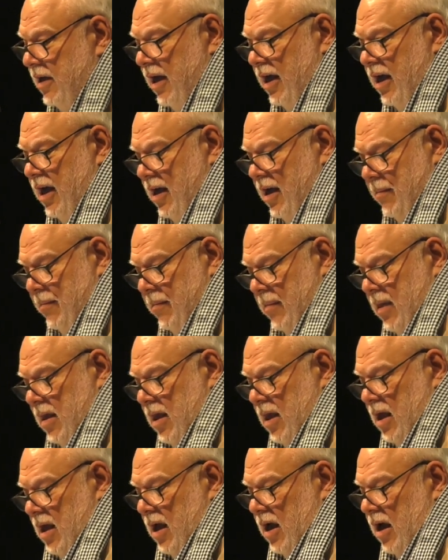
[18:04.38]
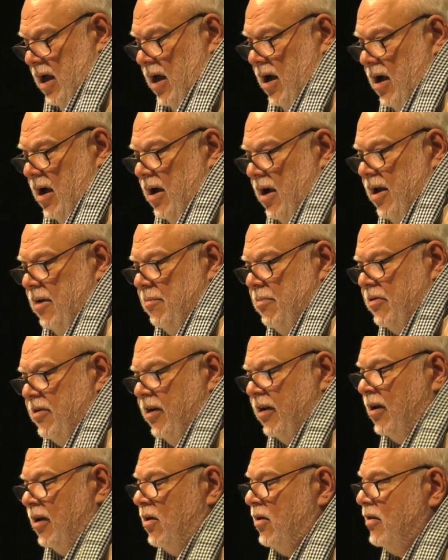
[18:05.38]
Um, uh, in
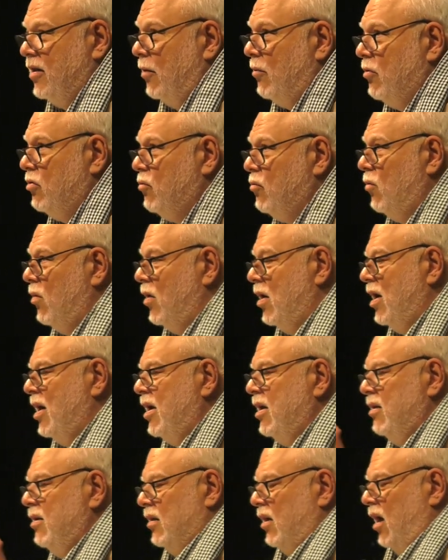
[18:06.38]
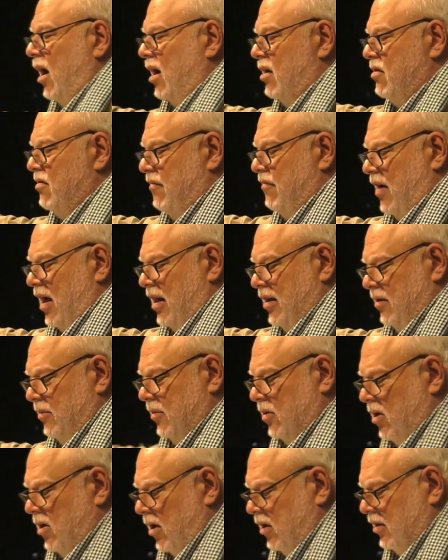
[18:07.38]
particular, there was one large
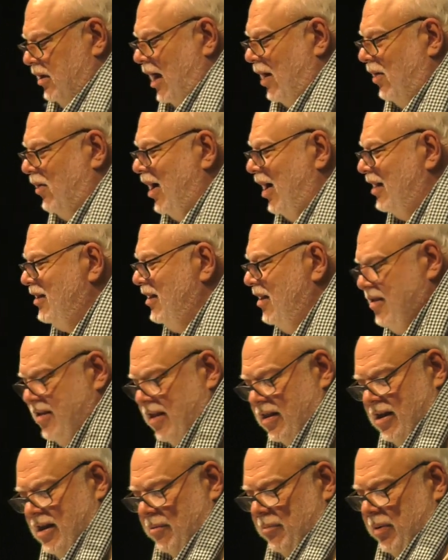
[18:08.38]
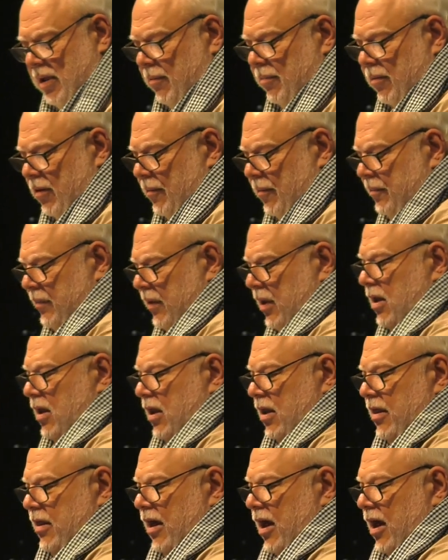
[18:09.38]
volume called Our Islands and Their People
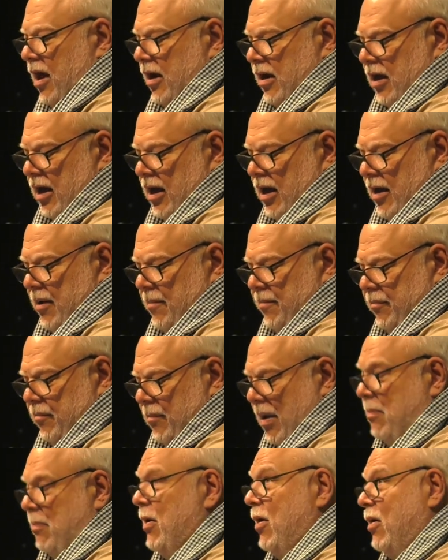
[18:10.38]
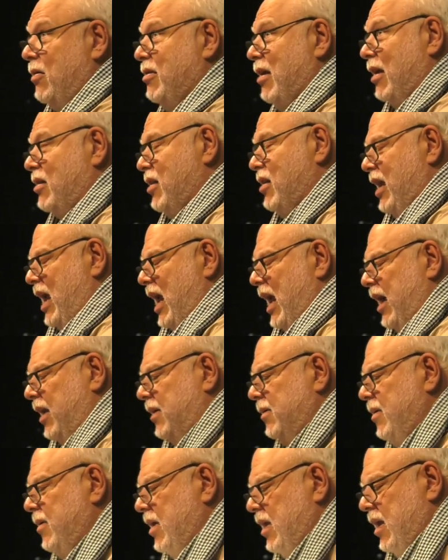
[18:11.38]
that um, my parents actually
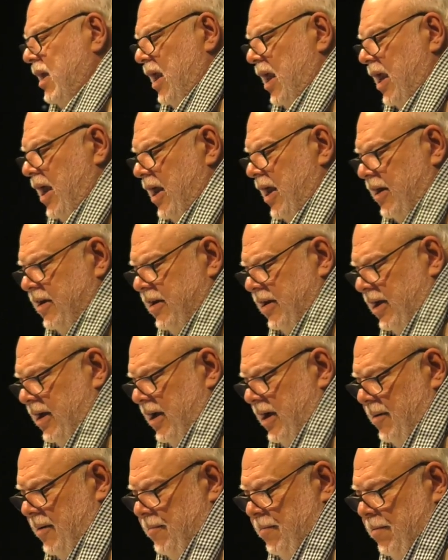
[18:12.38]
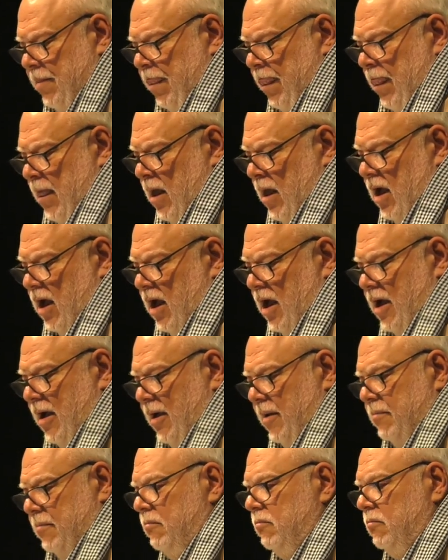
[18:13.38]
had. And um,
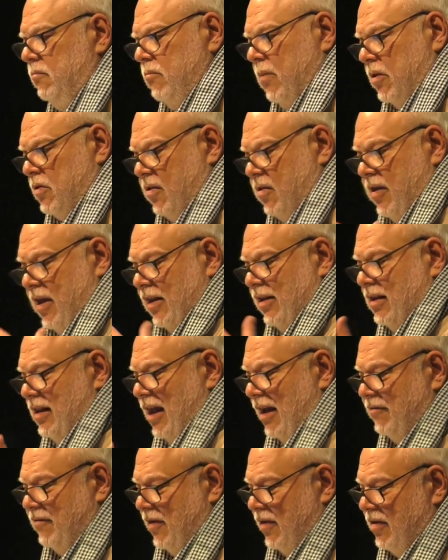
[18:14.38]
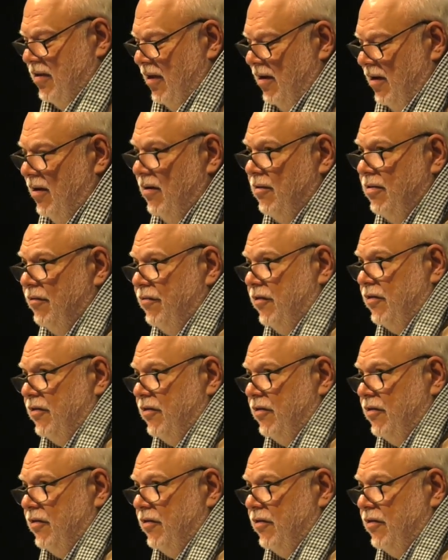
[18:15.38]
uh, what you see on the left is a, uh, a,